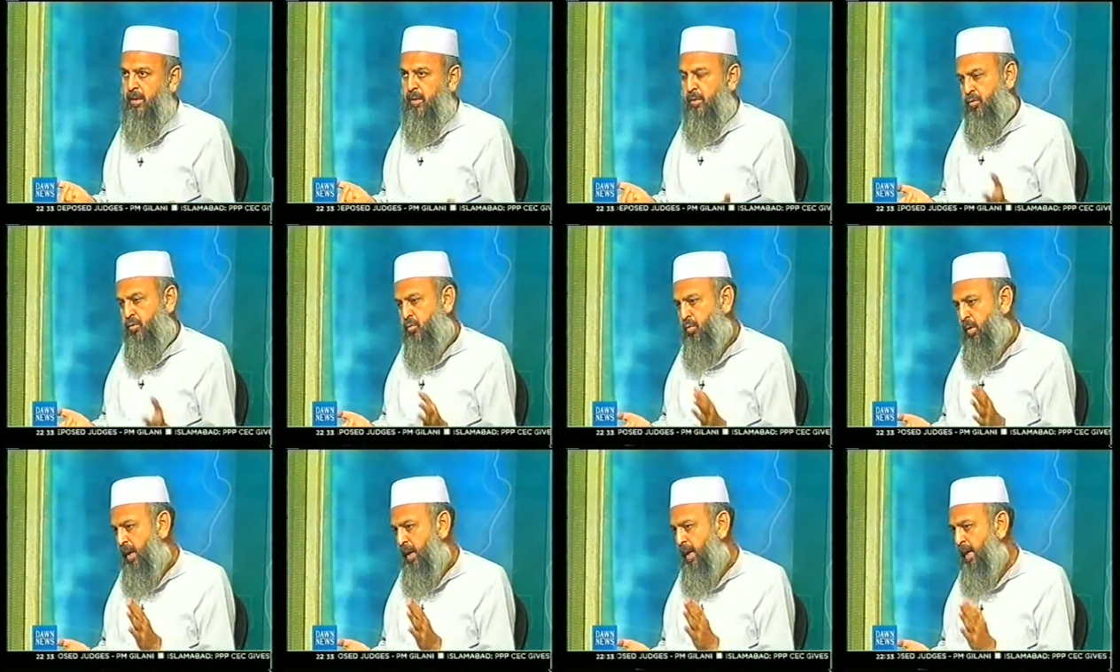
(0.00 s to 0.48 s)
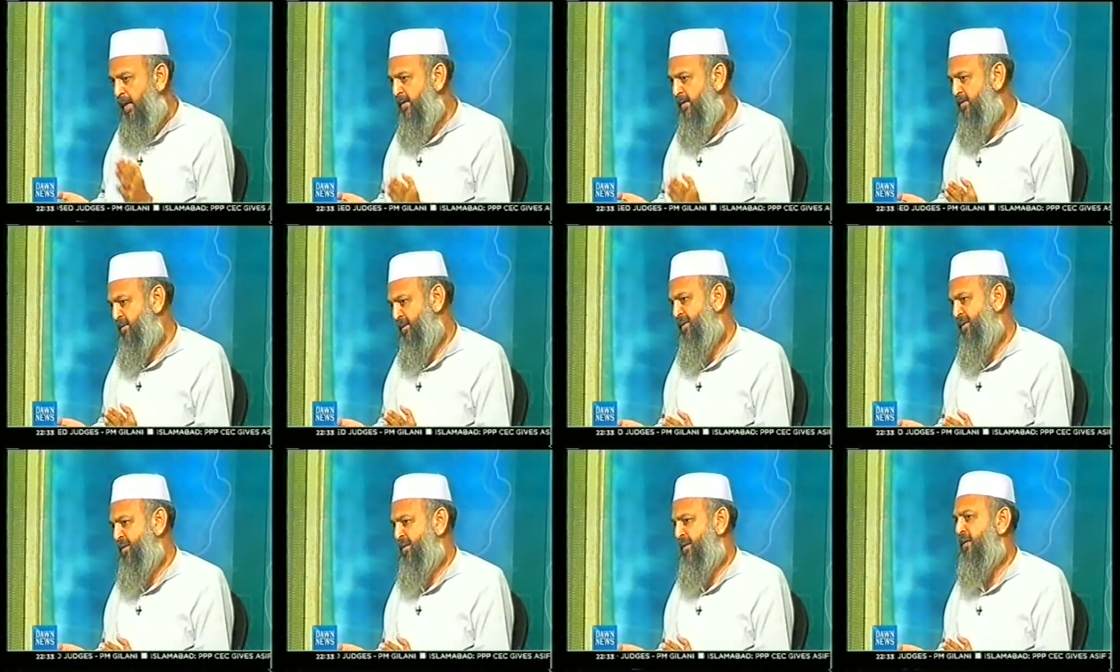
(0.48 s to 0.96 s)
So I
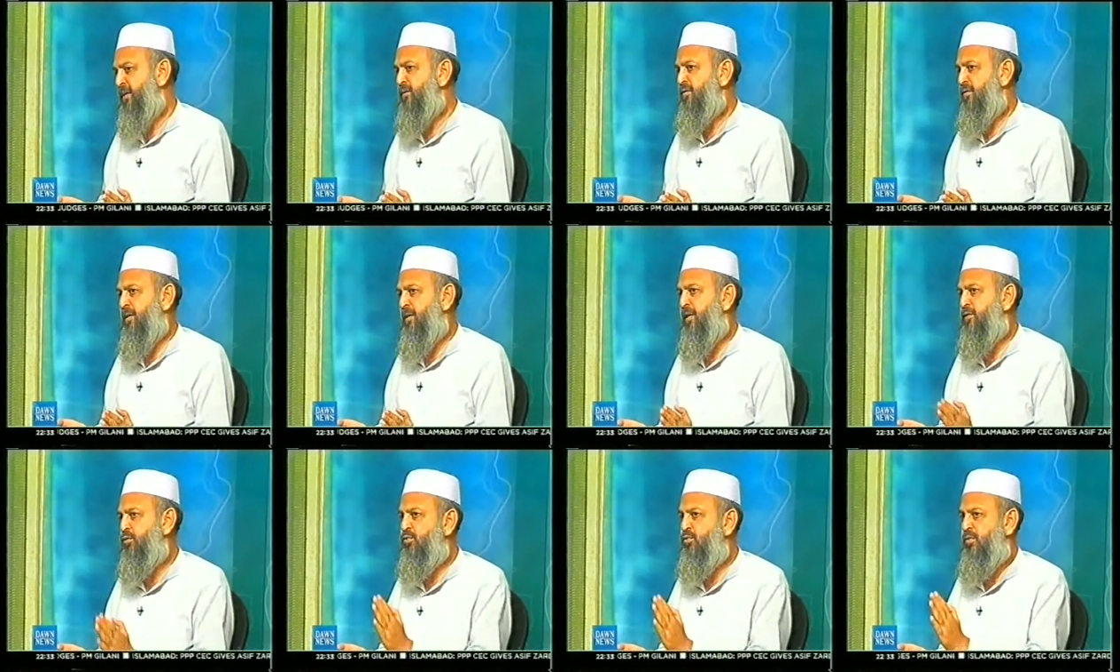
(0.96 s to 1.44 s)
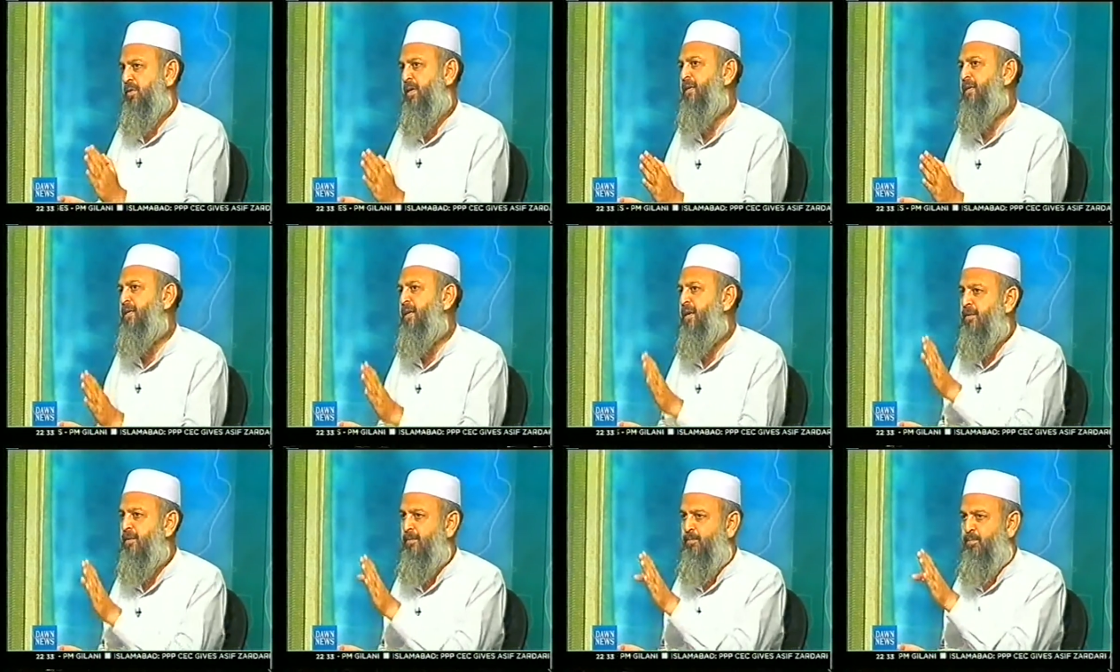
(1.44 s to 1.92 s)
suggest, as you said,
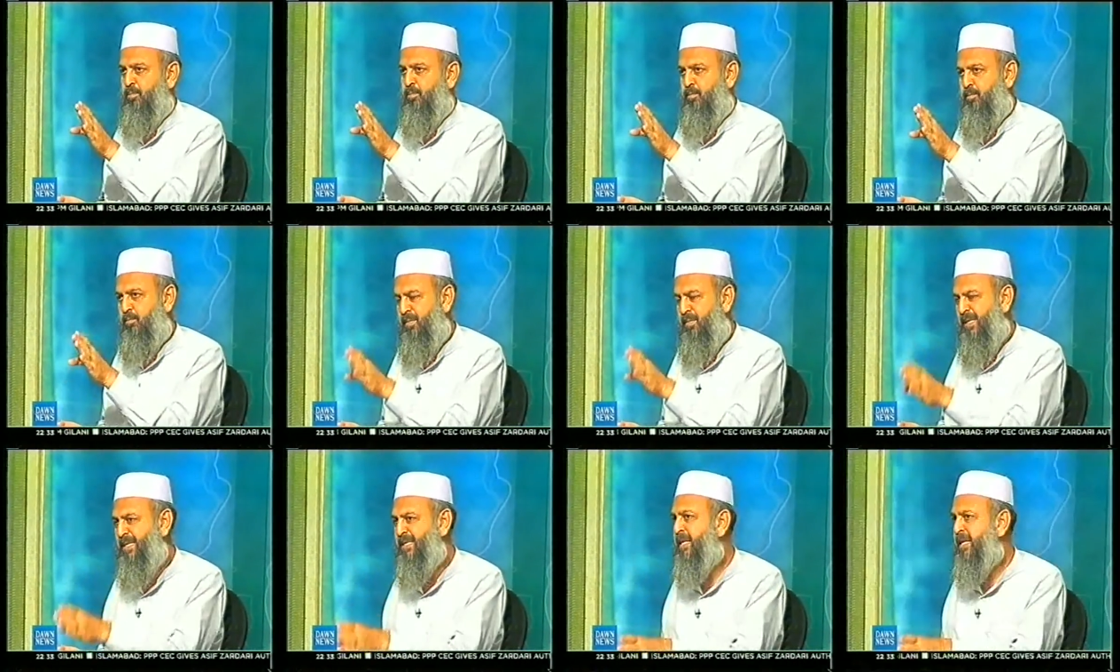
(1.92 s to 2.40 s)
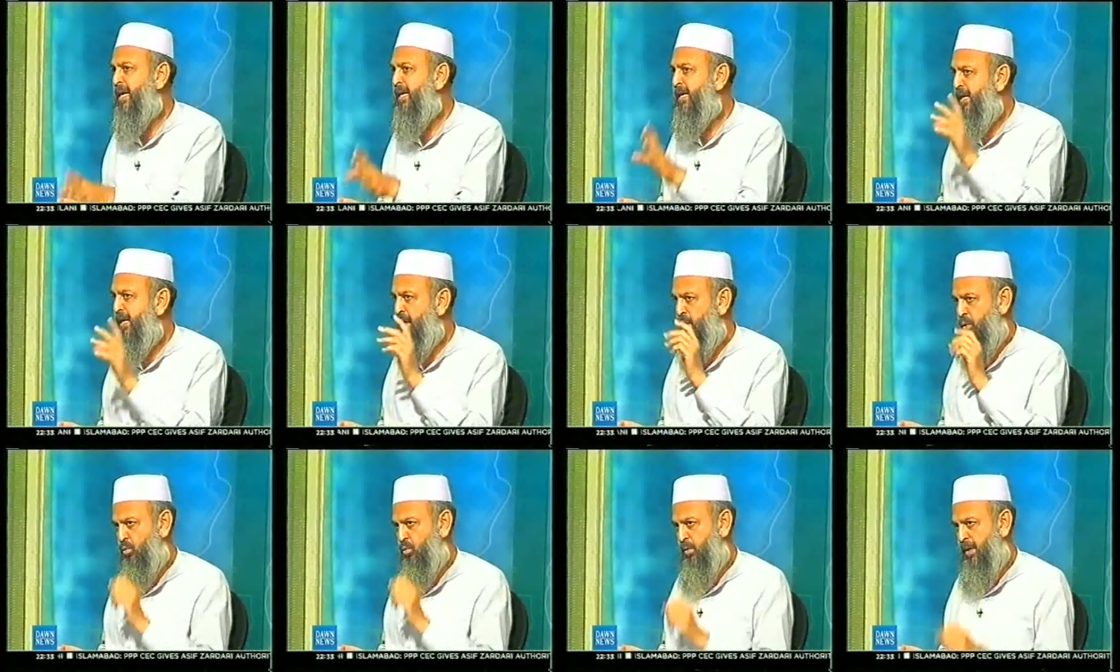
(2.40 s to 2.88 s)
that media
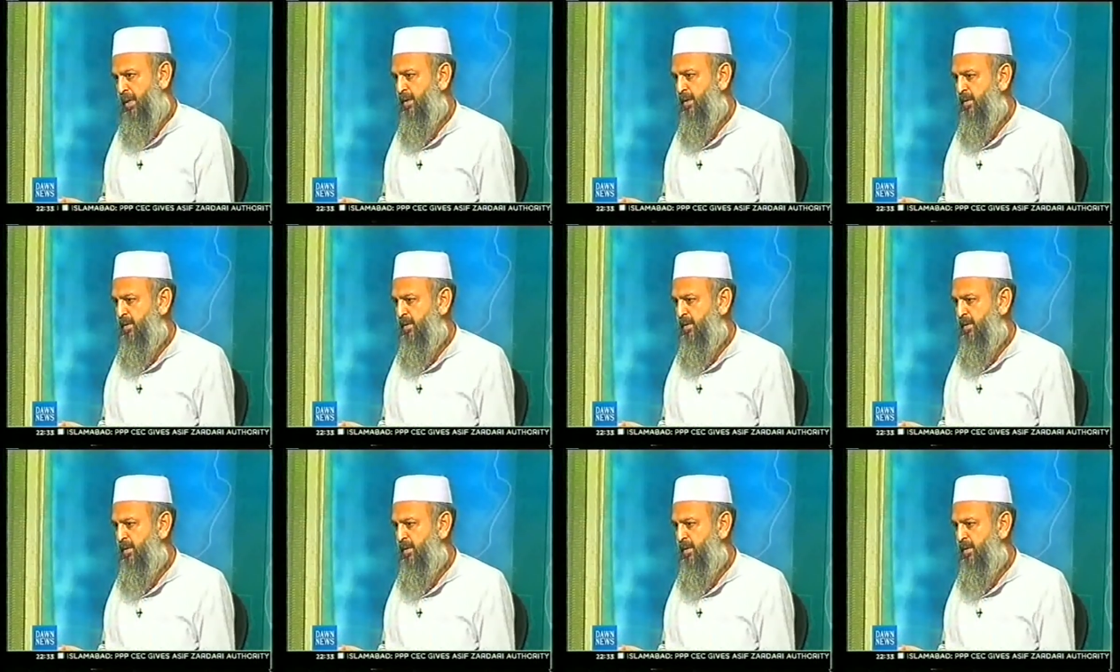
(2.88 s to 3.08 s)
can do it.